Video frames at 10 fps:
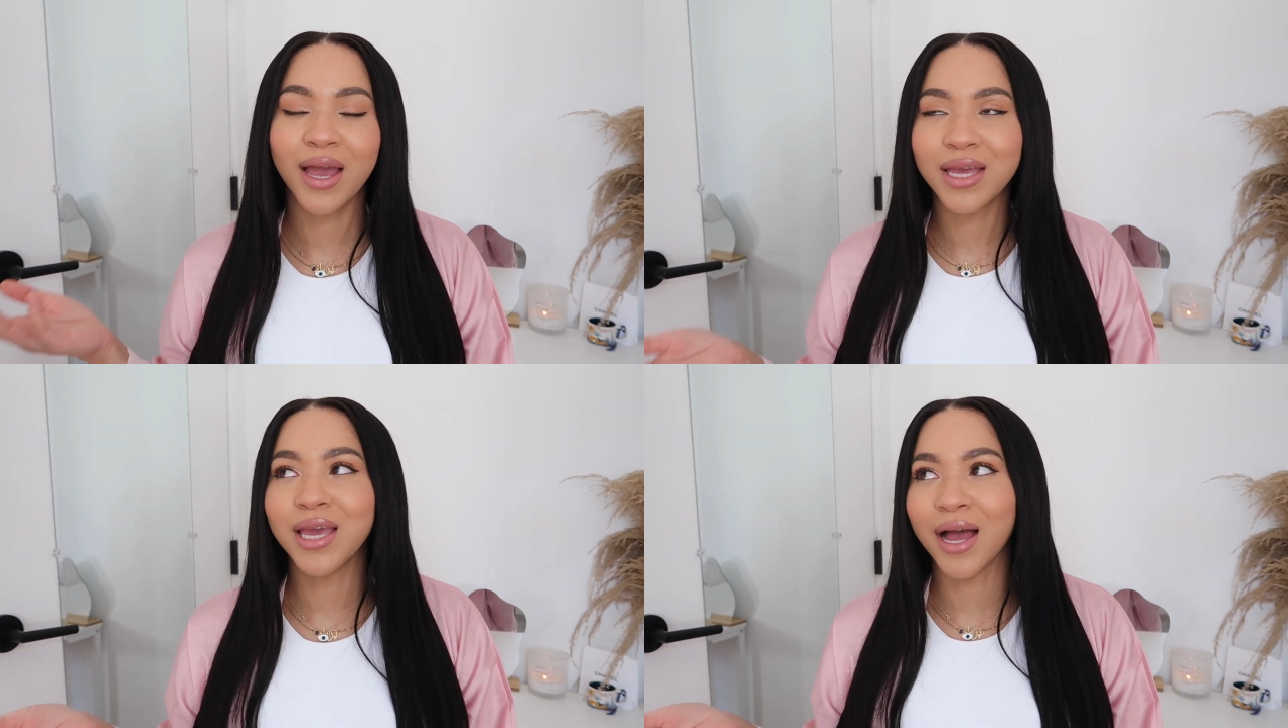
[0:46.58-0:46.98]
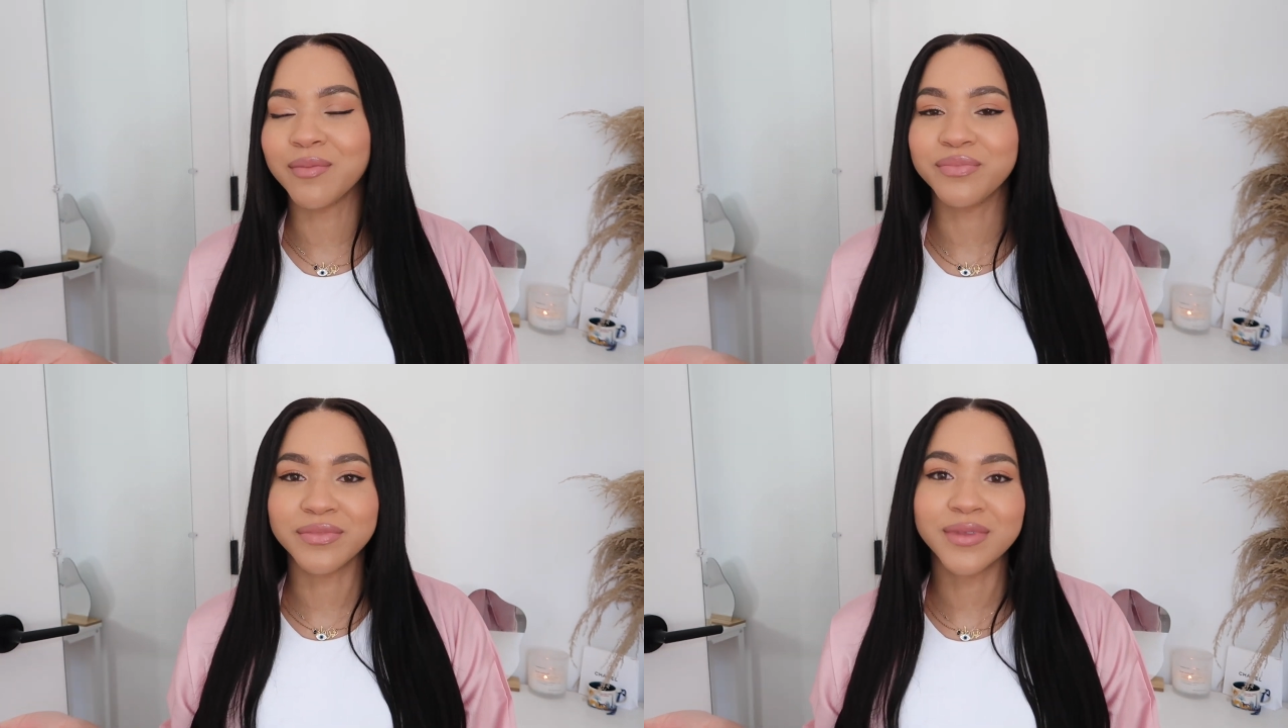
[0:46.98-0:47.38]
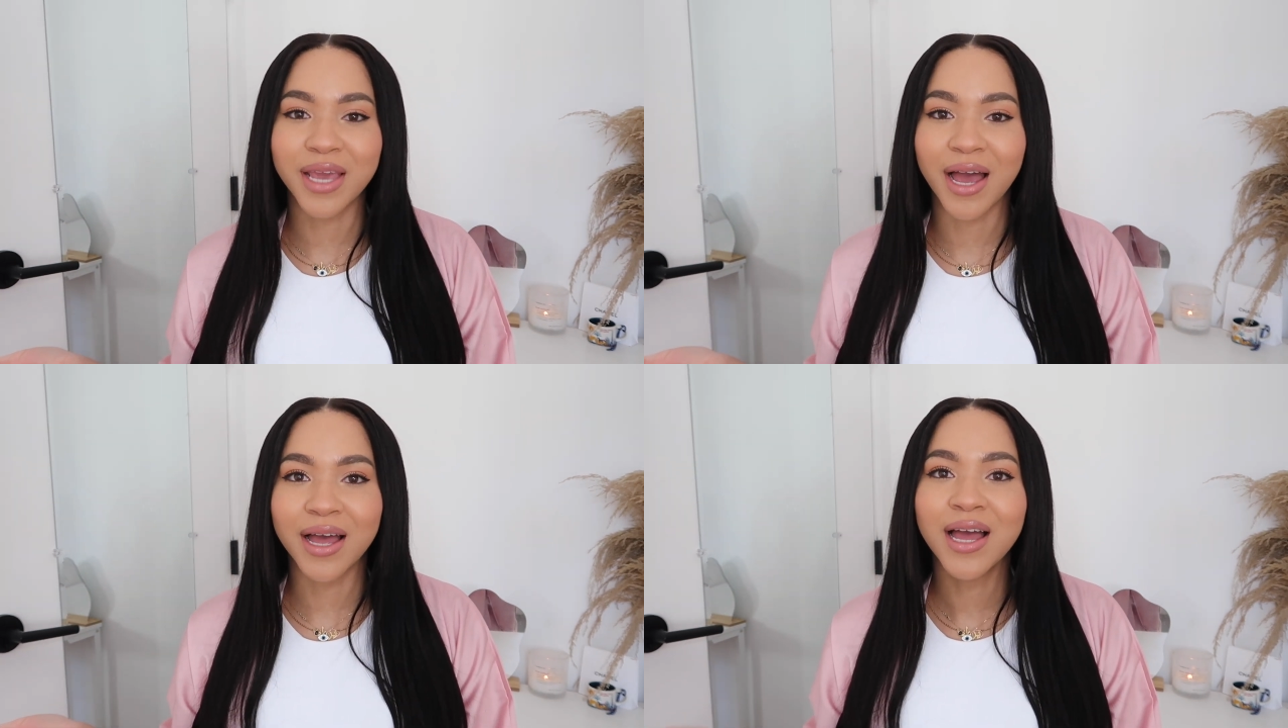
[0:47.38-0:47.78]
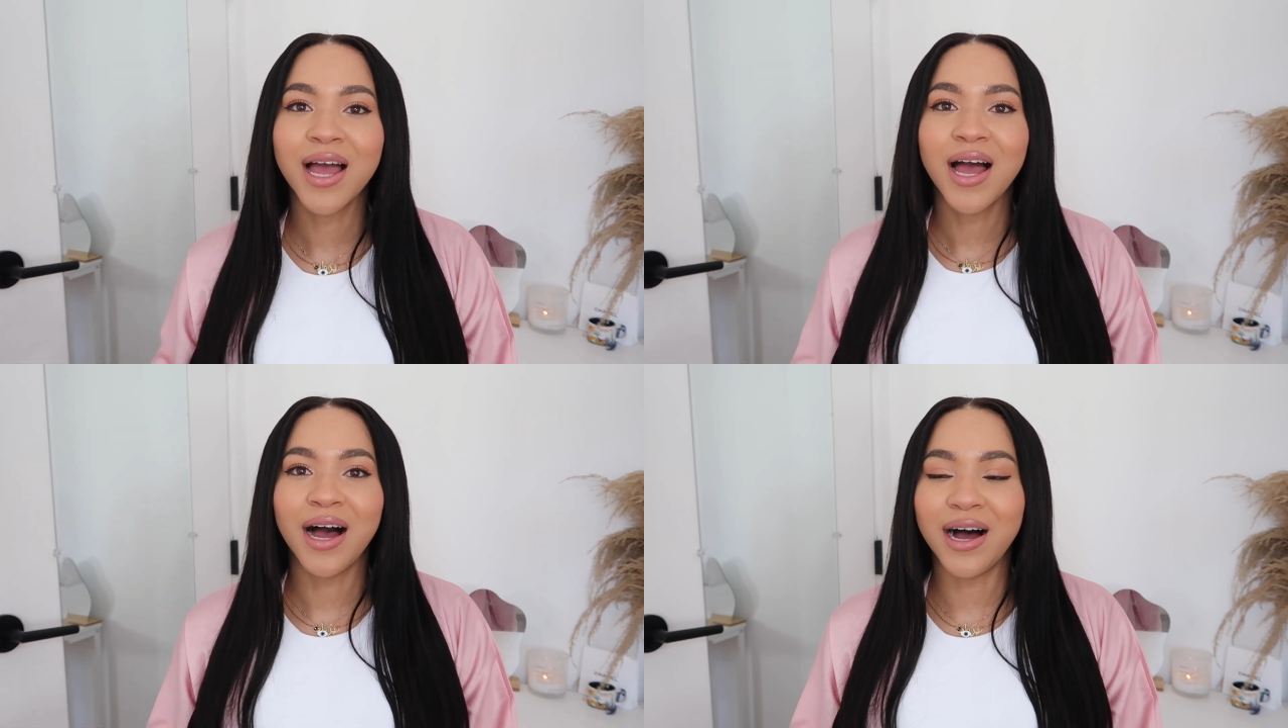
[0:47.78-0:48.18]
Yeah.
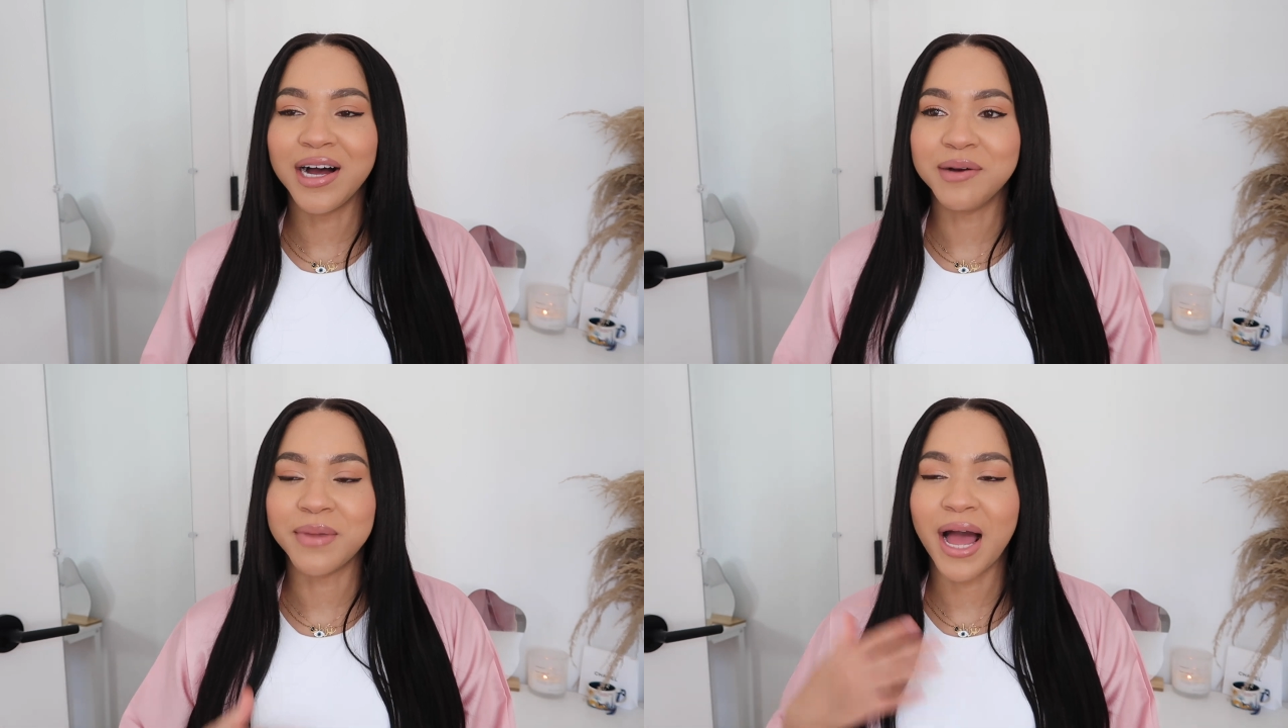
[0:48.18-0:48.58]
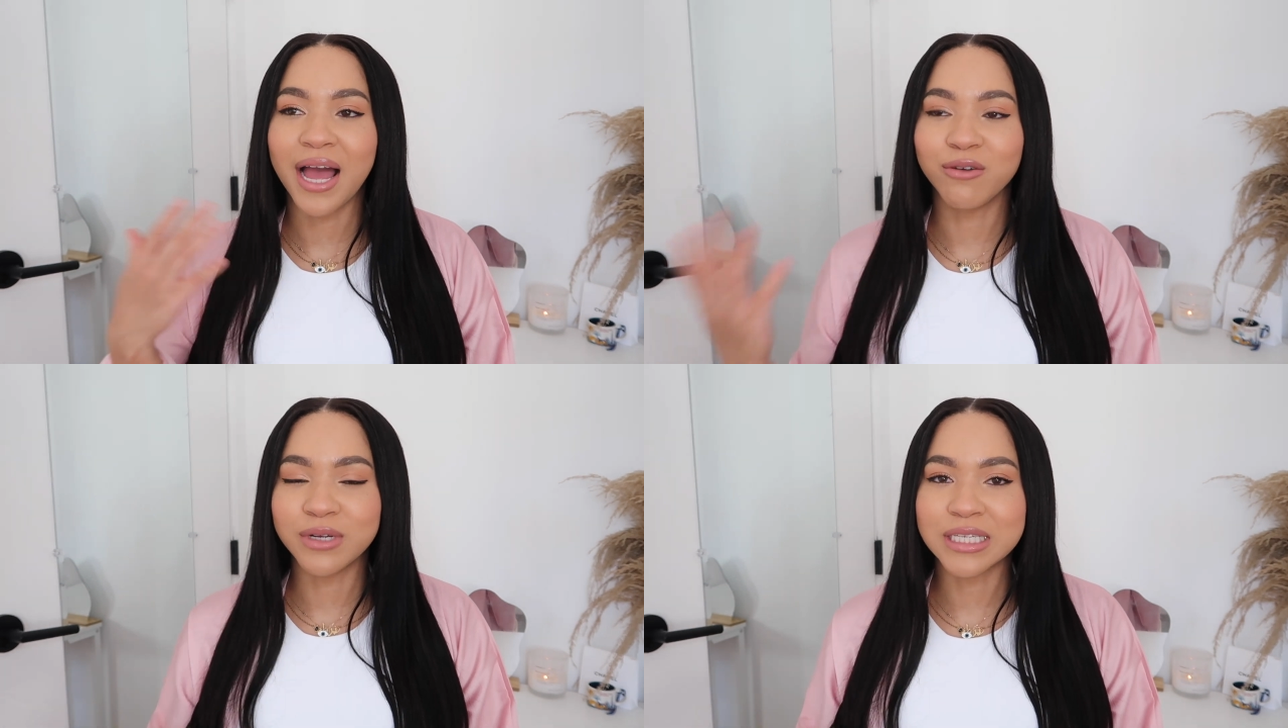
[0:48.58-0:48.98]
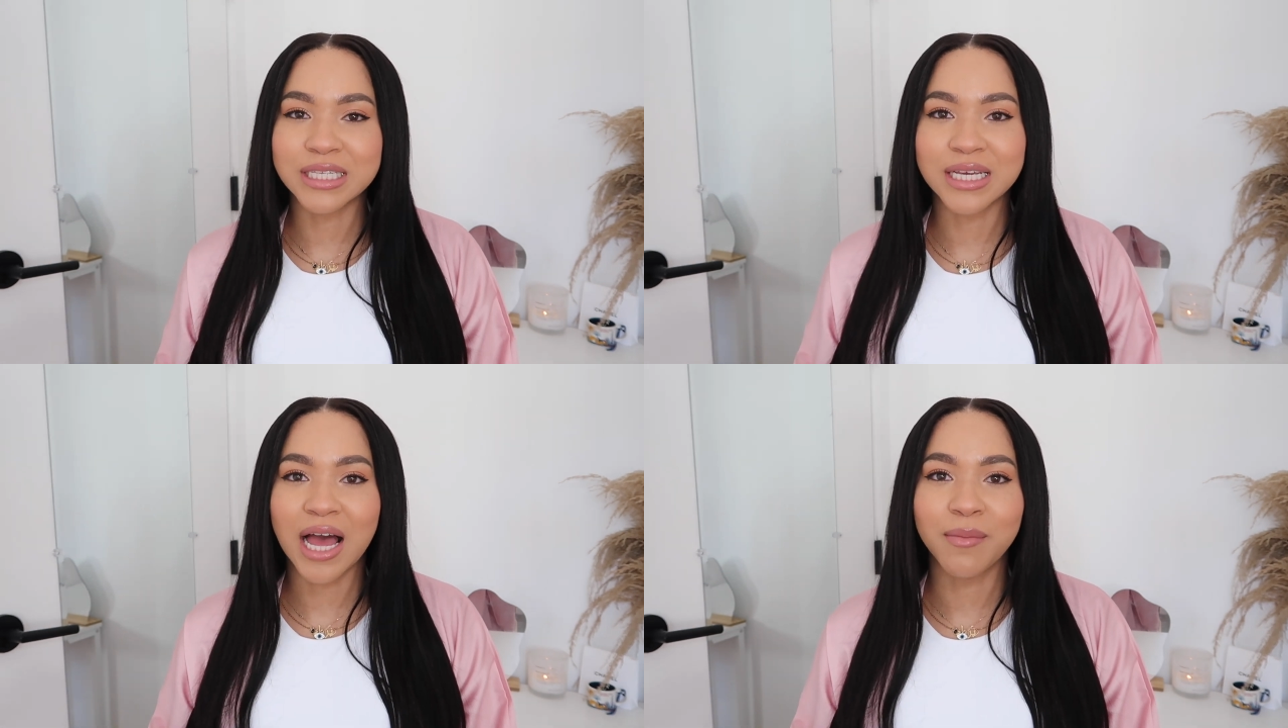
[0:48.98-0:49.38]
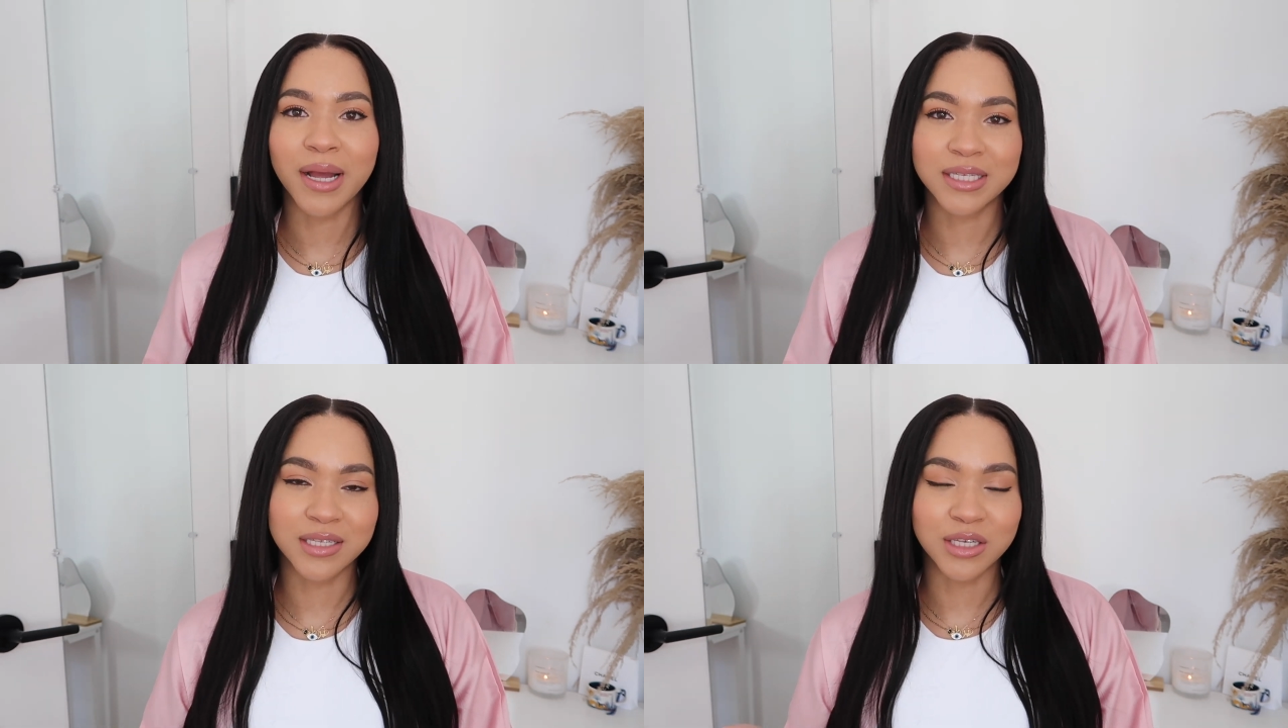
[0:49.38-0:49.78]
I recently got
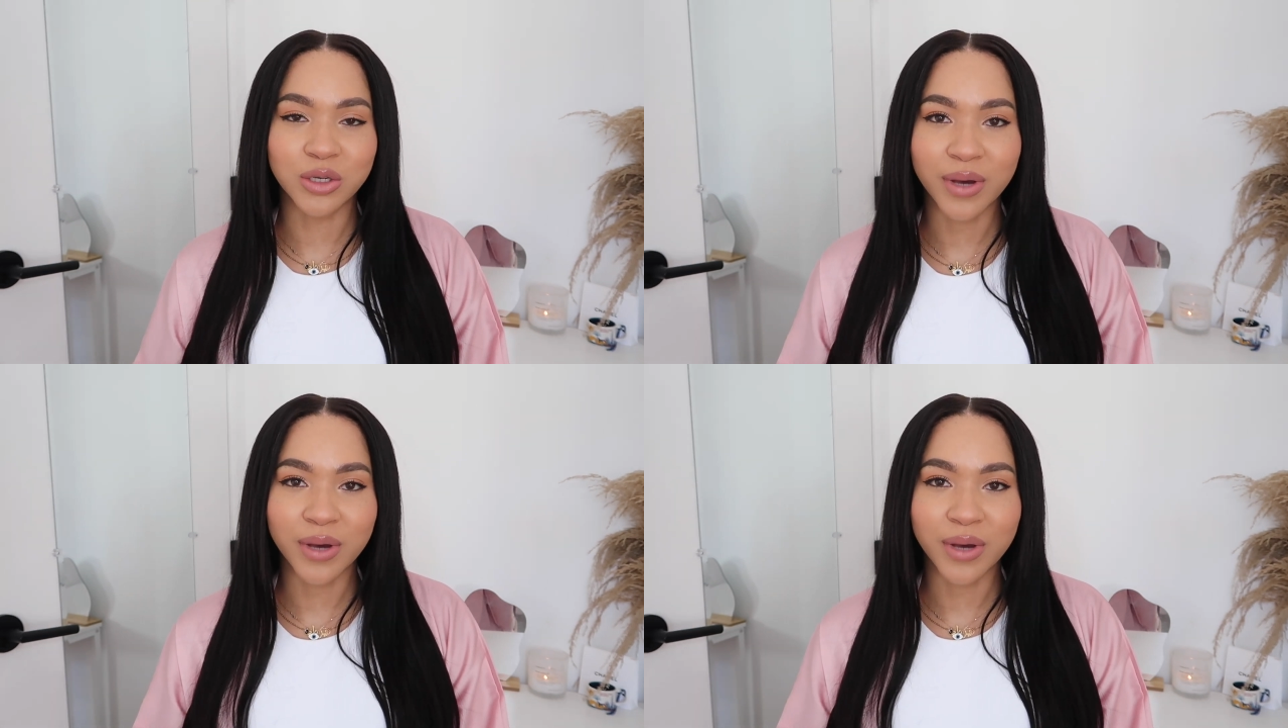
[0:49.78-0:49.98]
back to the